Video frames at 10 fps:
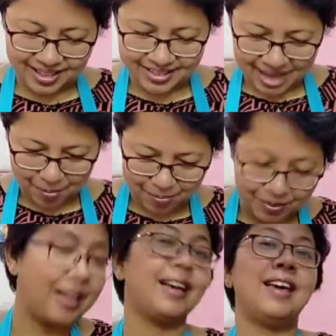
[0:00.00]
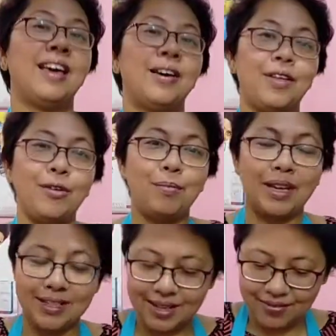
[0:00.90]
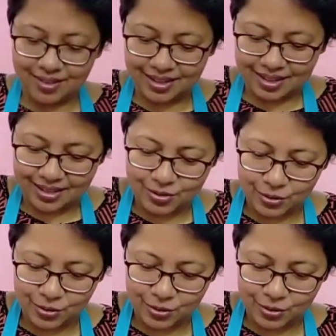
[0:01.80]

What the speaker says: It's a pleasure to see things happening